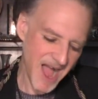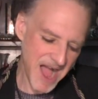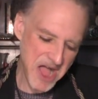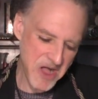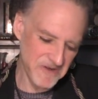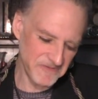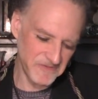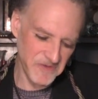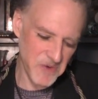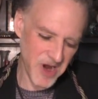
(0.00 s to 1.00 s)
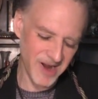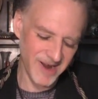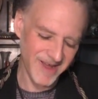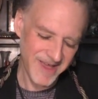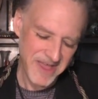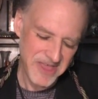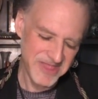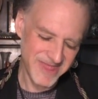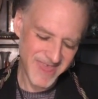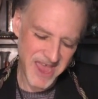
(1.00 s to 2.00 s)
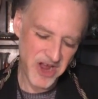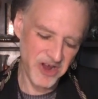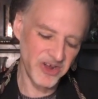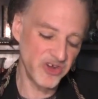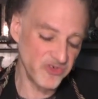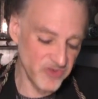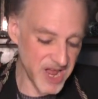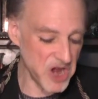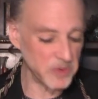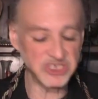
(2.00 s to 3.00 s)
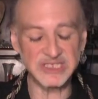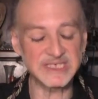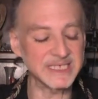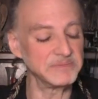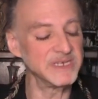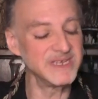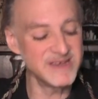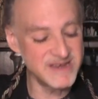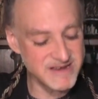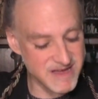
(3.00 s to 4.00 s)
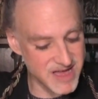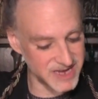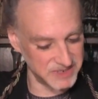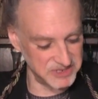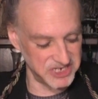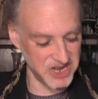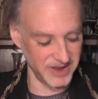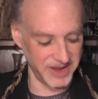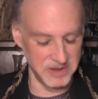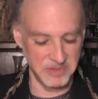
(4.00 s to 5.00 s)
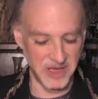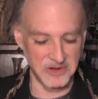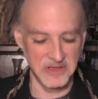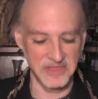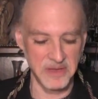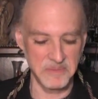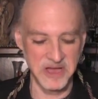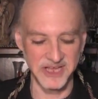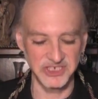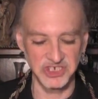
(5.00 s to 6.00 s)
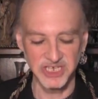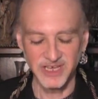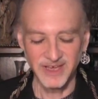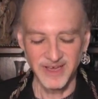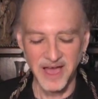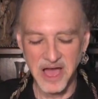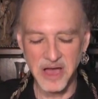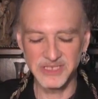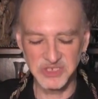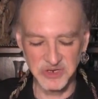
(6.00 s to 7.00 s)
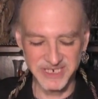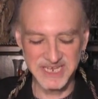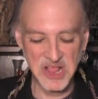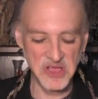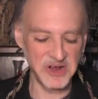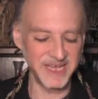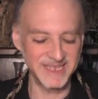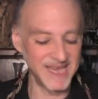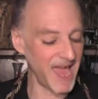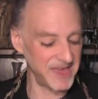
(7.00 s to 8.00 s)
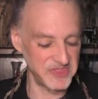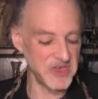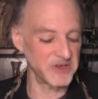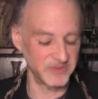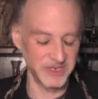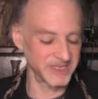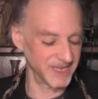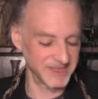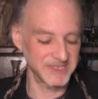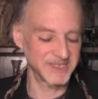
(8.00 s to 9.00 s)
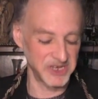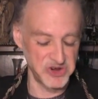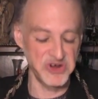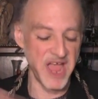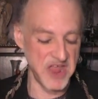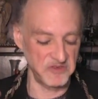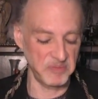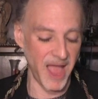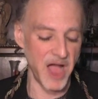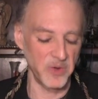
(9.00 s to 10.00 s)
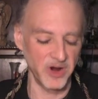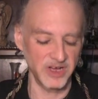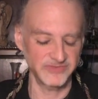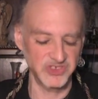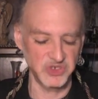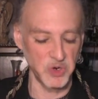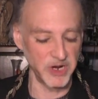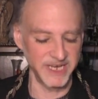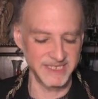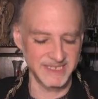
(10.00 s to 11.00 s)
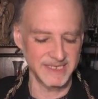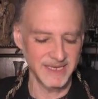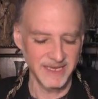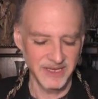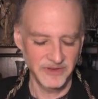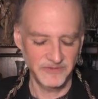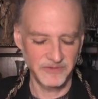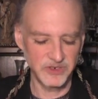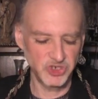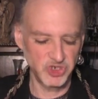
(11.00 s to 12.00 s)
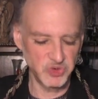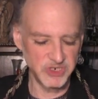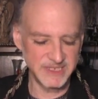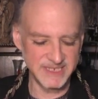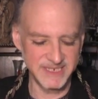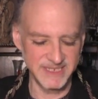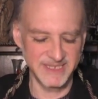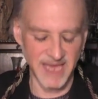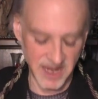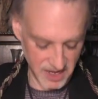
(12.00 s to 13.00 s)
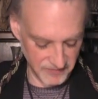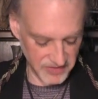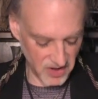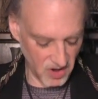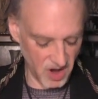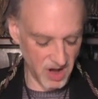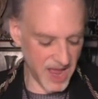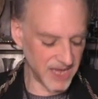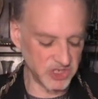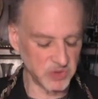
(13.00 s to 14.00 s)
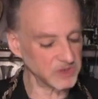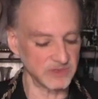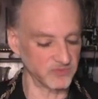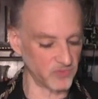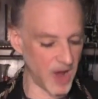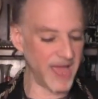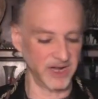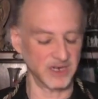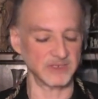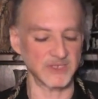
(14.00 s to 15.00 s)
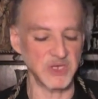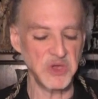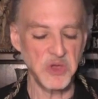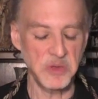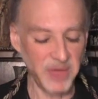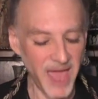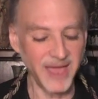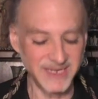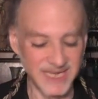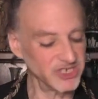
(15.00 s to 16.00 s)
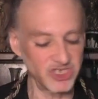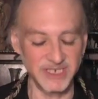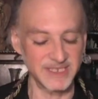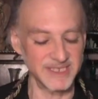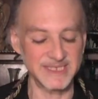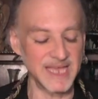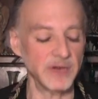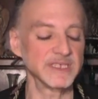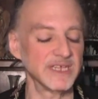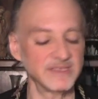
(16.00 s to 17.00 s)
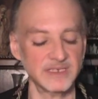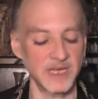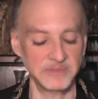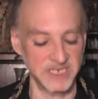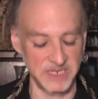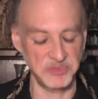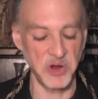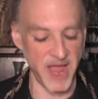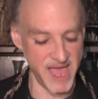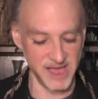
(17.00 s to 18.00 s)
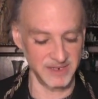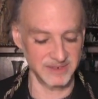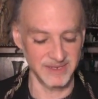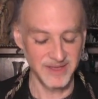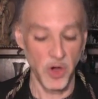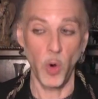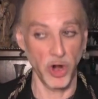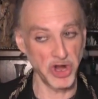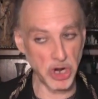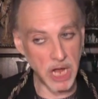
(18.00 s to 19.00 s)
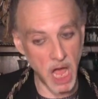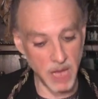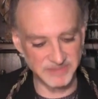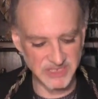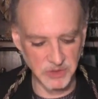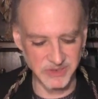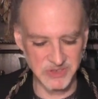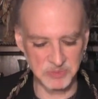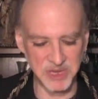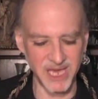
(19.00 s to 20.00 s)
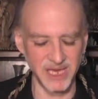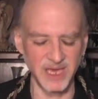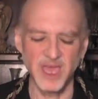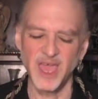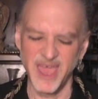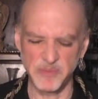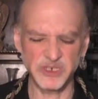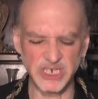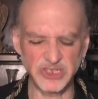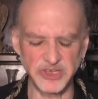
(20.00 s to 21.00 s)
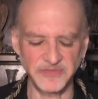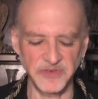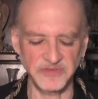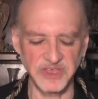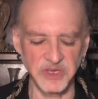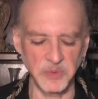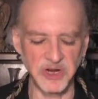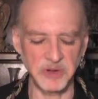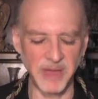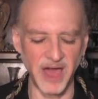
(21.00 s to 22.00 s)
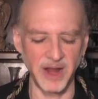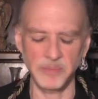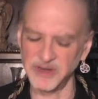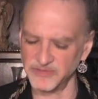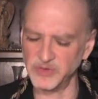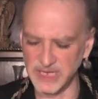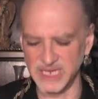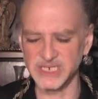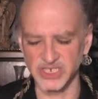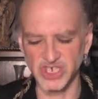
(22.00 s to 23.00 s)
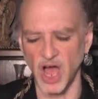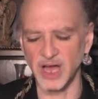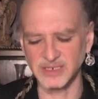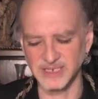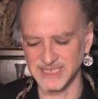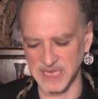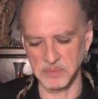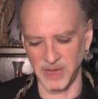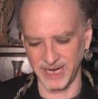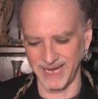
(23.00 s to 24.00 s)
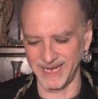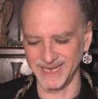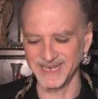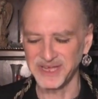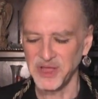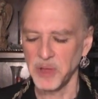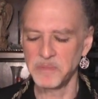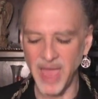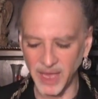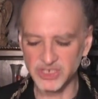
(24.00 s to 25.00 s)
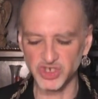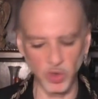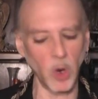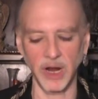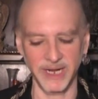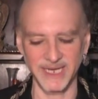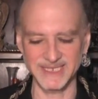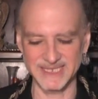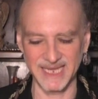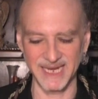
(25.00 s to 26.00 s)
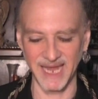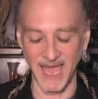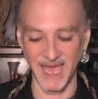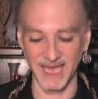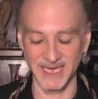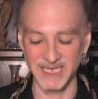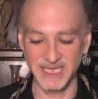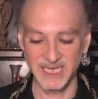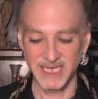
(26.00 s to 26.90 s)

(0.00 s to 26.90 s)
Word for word: Uh, for their career, which they seem not to be talking about all that much. Uh, storyteller in the Eighth, though, really. The, the creative power of stories for surezies. And if there are actual writers paying attention to this, now is not the time to tip your hand or your cup, so to speak, particularly if if you're feeling weird about it, but if you need to talk to somebody, make sure it is in a,